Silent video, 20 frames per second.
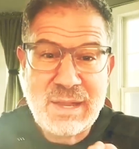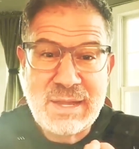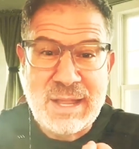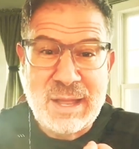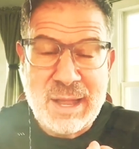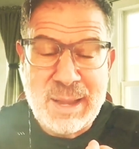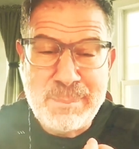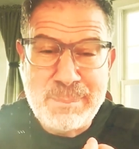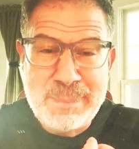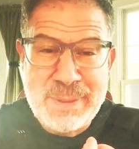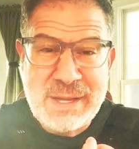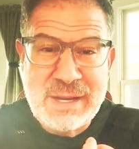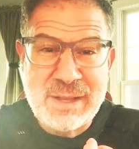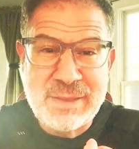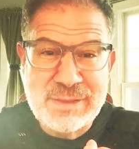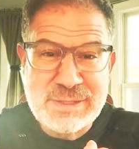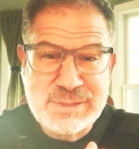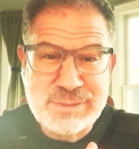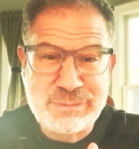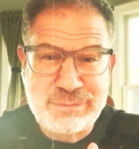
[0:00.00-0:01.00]
Now, I've been on
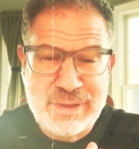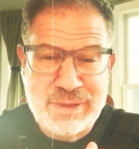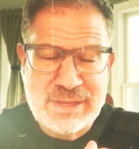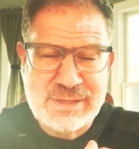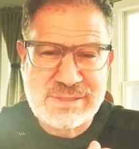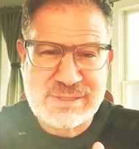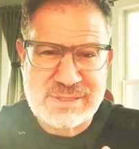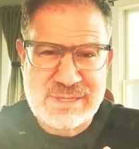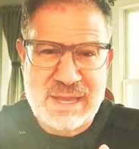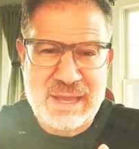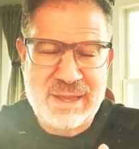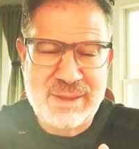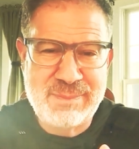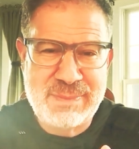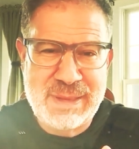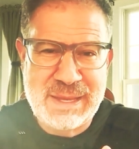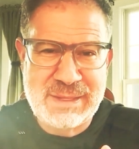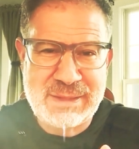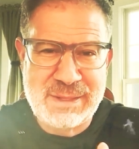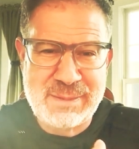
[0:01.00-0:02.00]
the defense side,
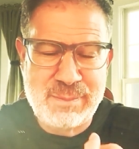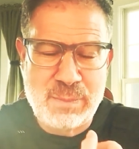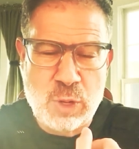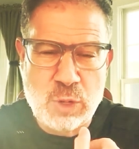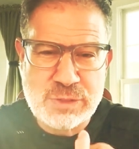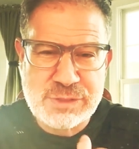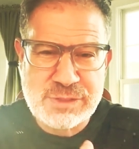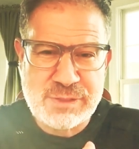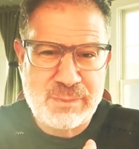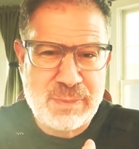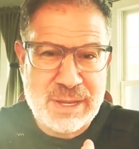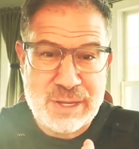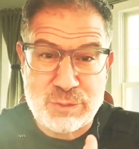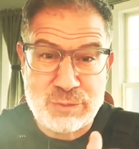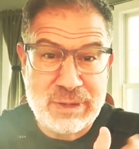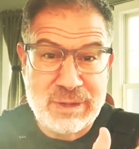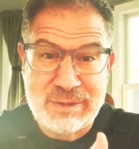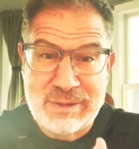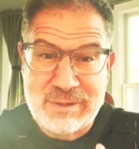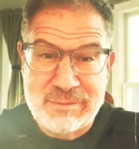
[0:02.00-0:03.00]
mainly most of my
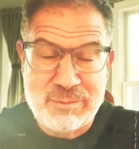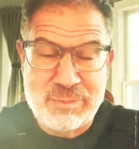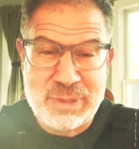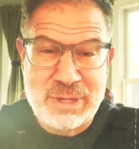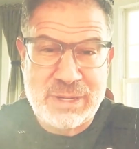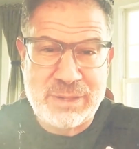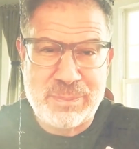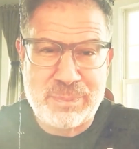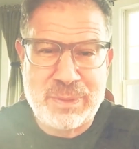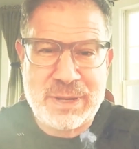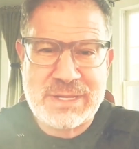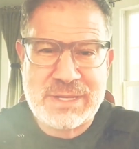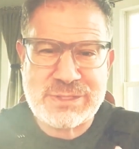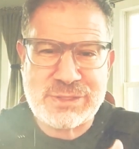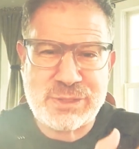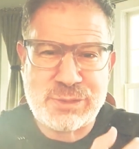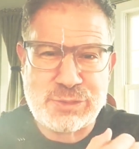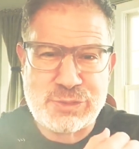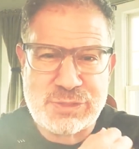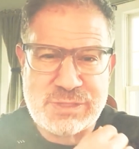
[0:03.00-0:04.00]
career. I've never been on the
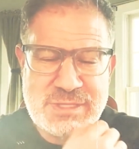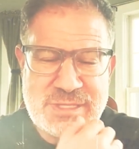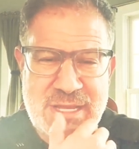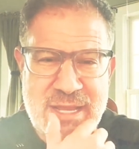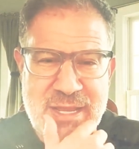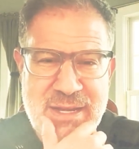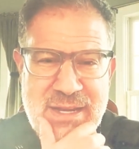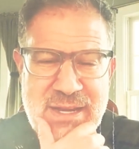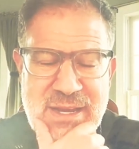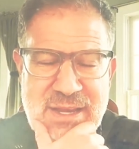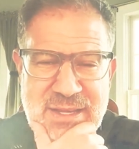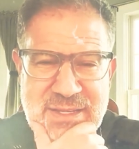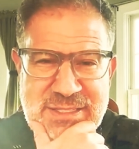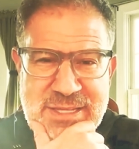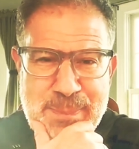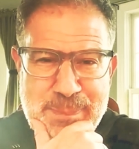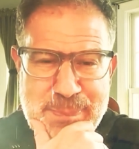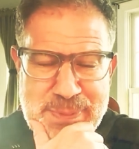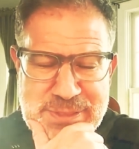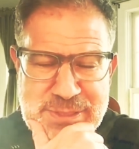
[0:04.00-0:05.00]
prosecution side,
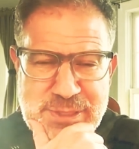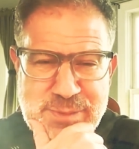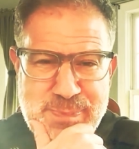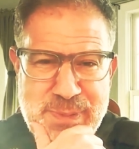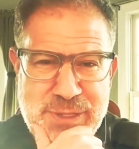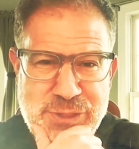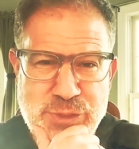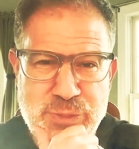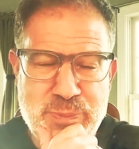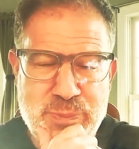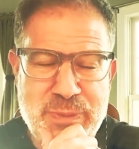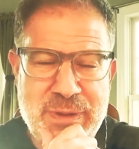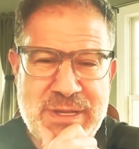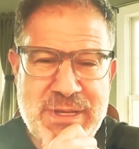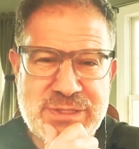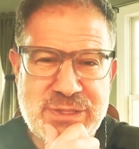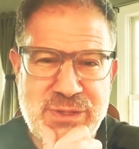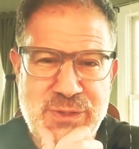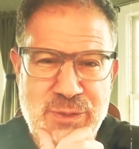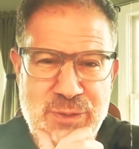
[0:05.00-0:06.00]
except as a special
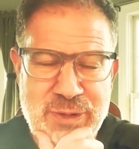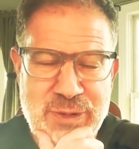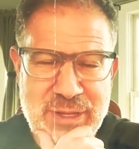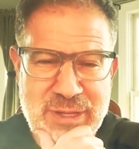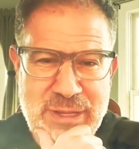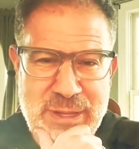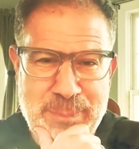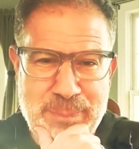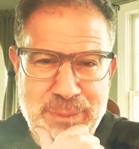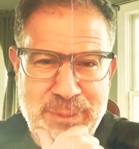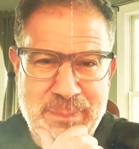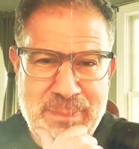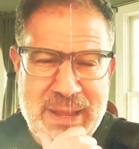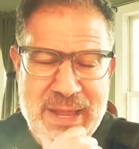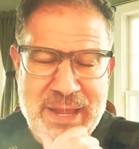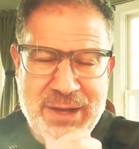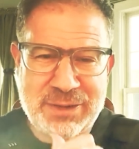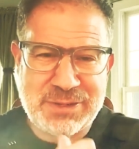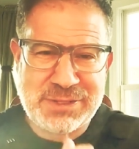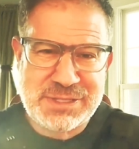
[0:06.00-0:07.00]
prosecutor in a couple of
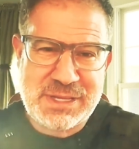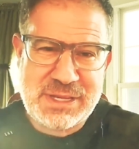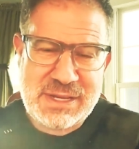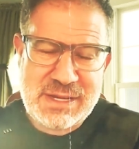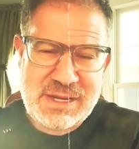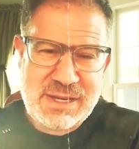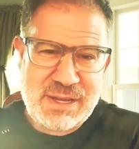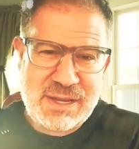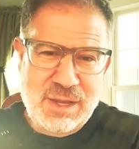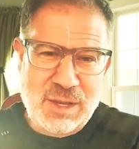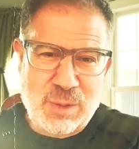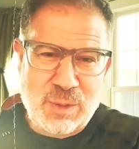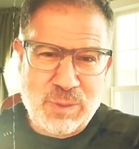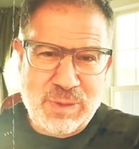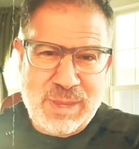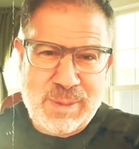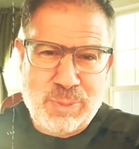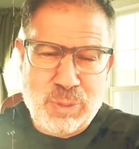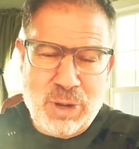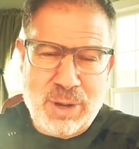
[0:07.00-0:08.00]
matters uh, where
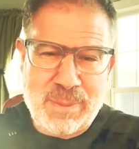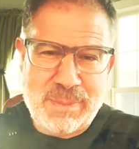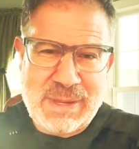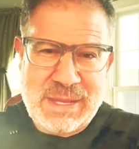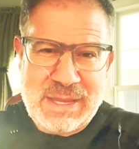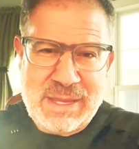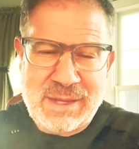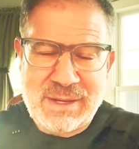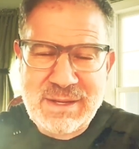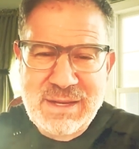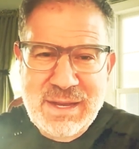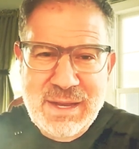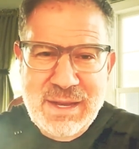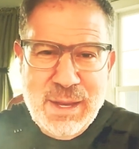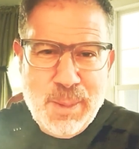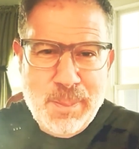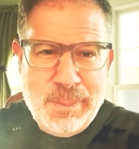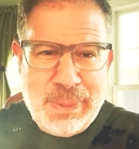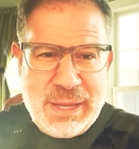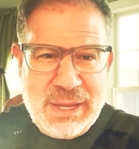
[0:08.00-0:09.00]
they brought me in.
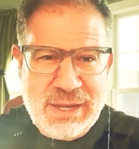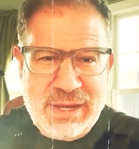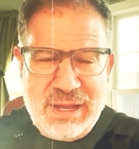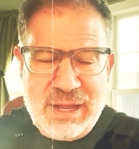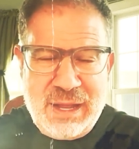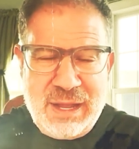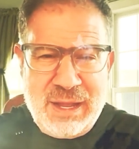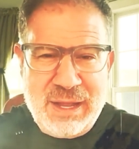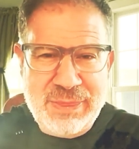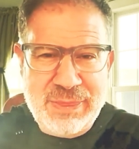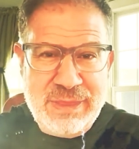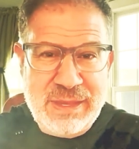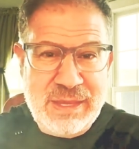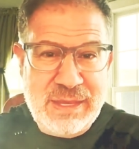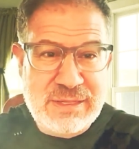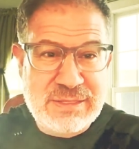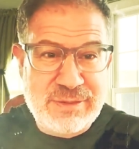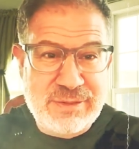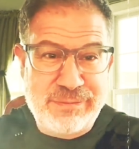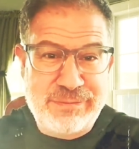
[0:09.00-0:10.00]
But on
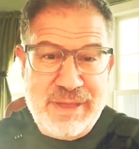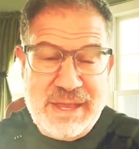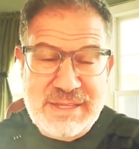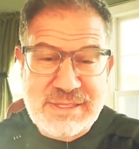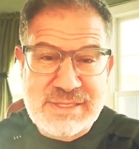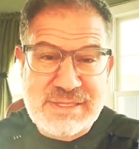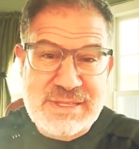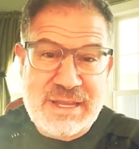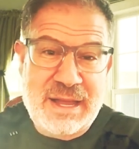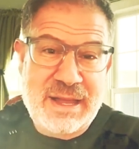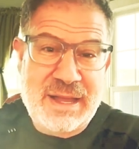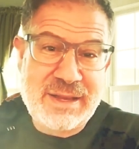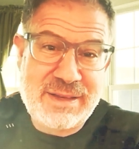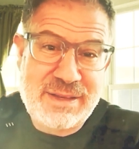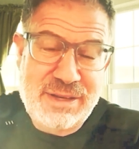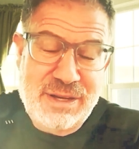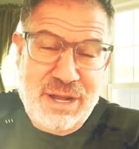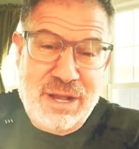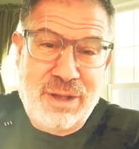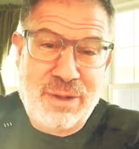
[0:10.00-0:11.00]
the defense side,
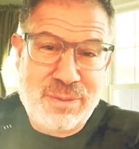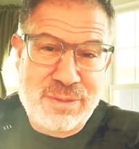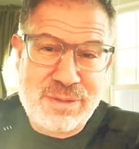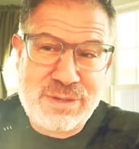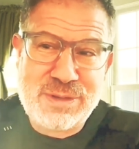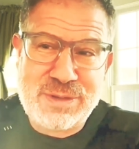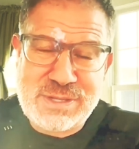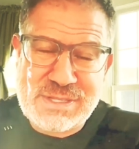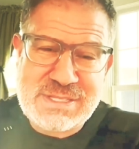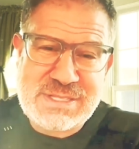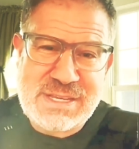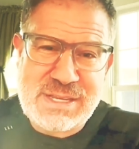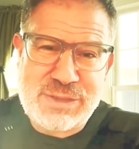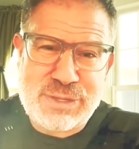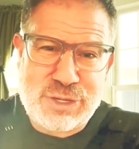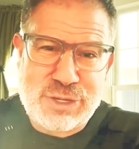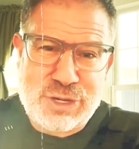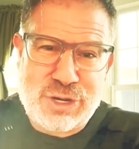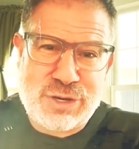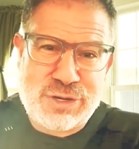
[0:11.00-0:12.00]
you know, you can see
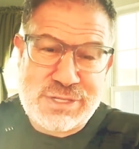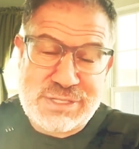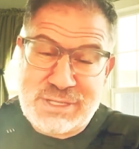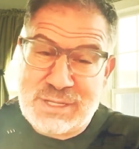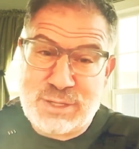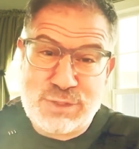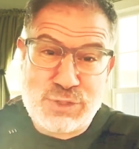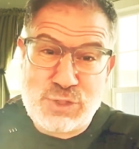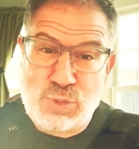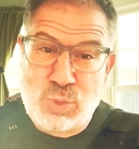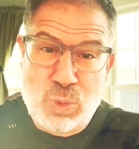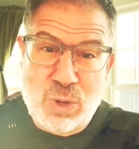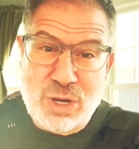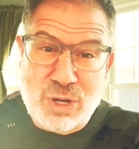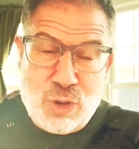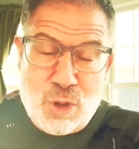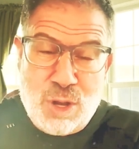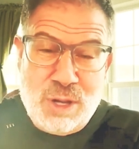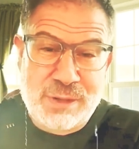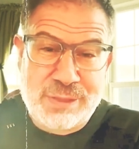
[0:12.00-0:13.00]
the courtesy because you
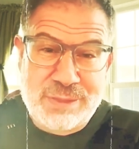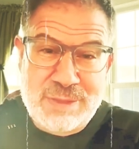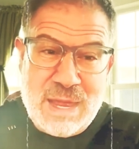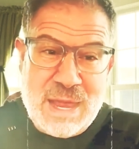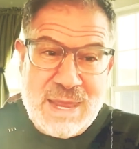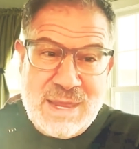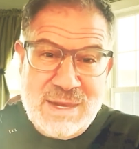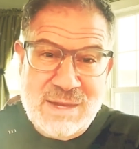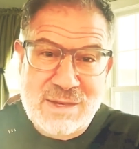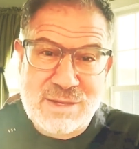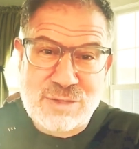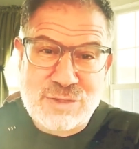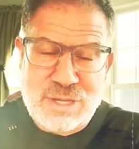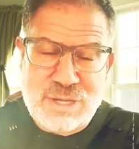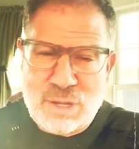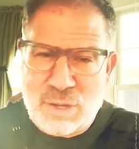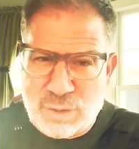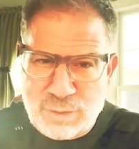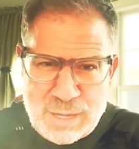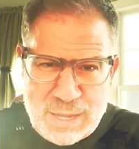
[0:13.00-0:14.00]
work all night. You're
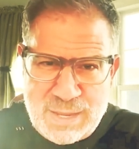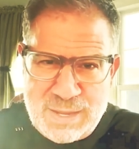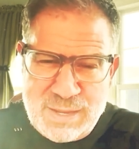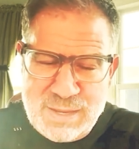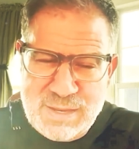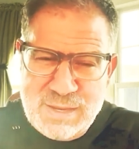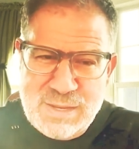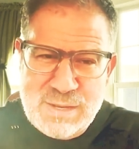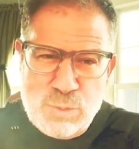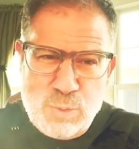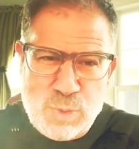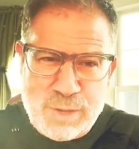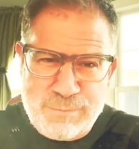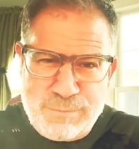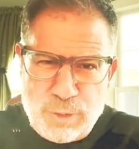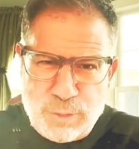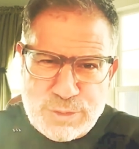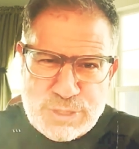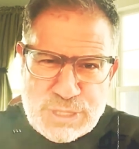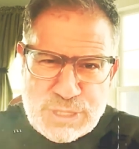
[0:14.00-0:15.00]
saying, okay, we can
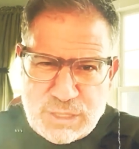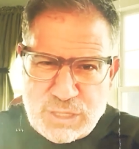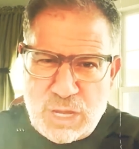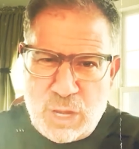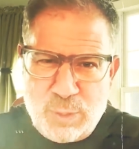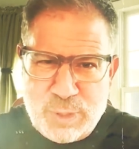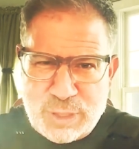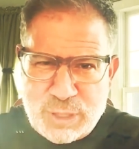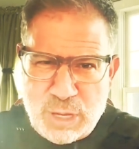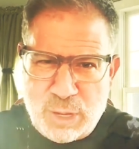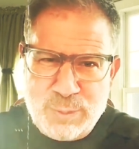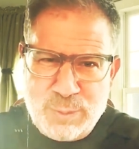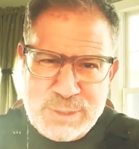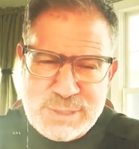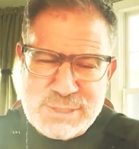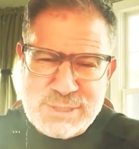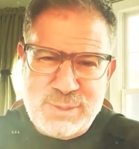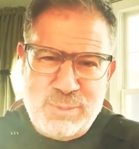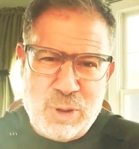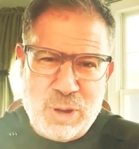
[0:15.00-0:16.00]
focus on Cohen.
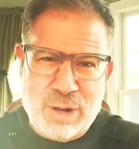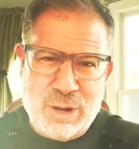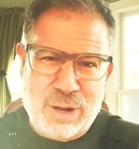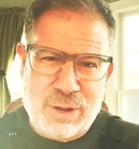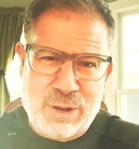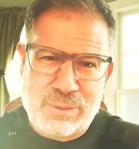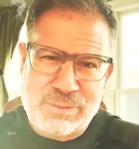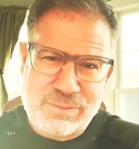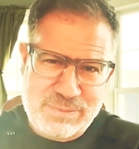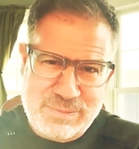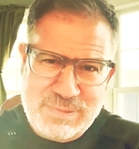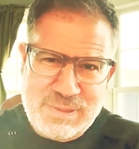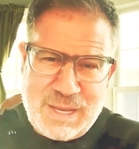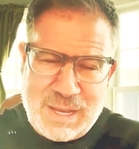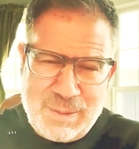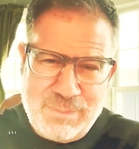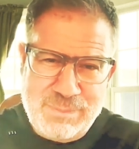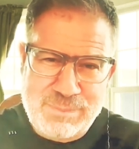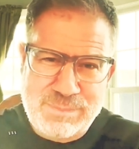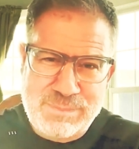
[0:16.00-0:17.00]
Cohen's tomorrow.
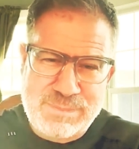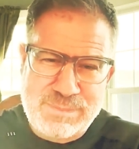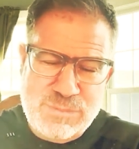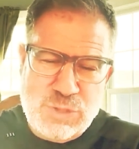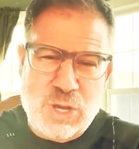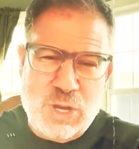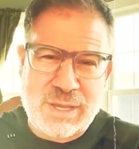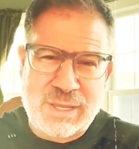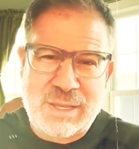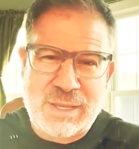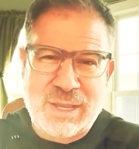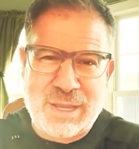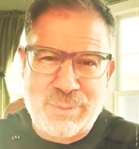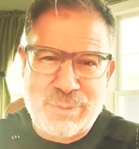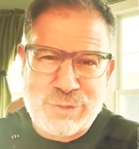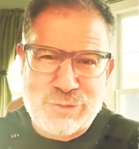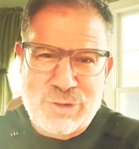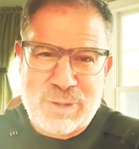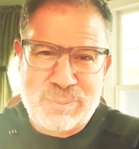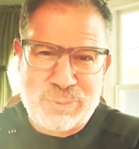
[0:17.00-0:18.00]
I'm talking like I'm
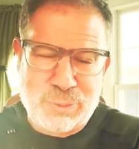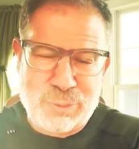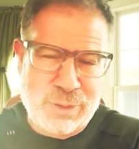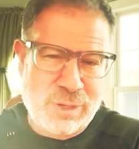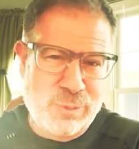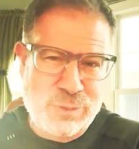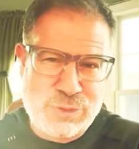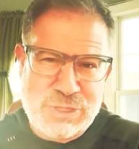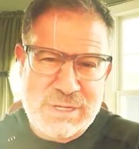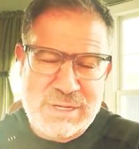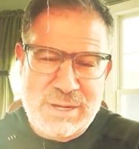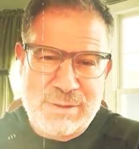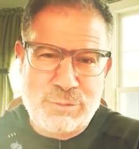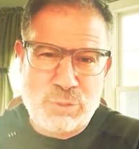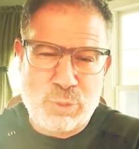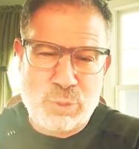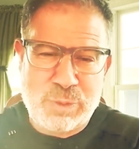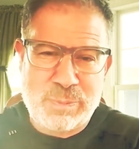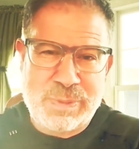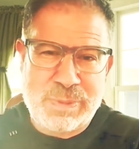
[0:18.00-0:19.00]
a Trump lawyer, which I
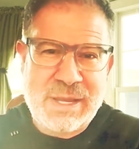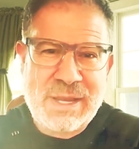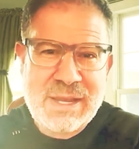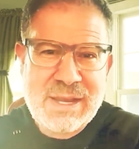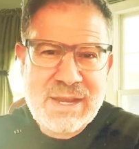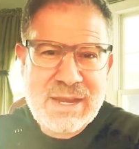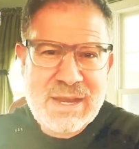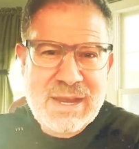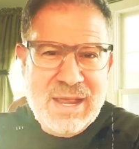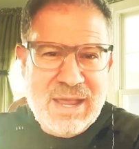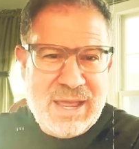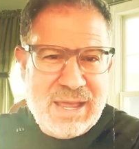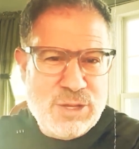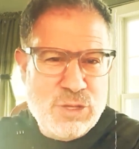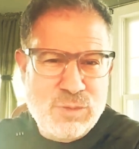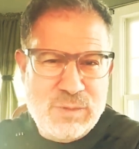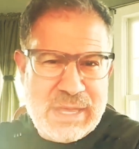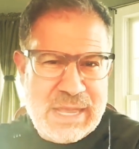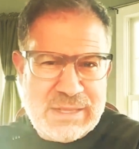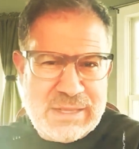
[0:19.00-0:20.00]
never would be. And
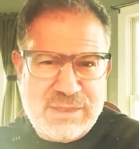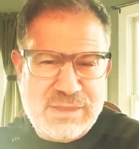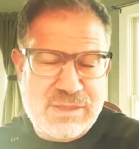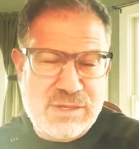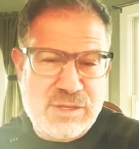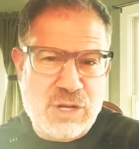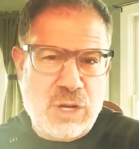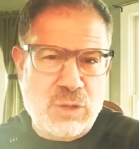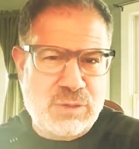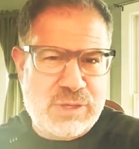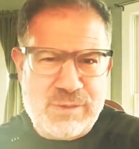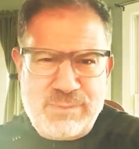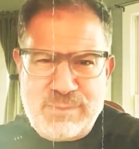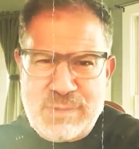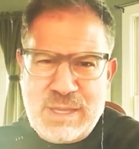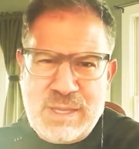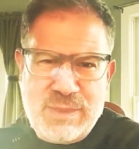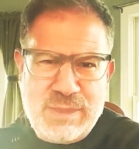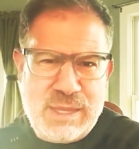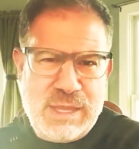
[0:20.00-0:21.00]
you get, you know, give
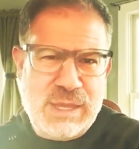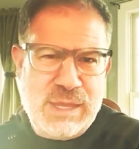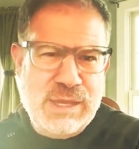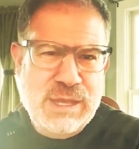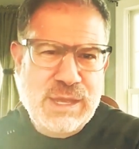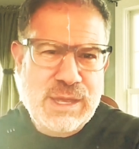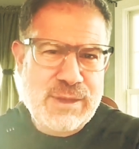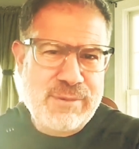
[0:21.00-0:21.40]
me the,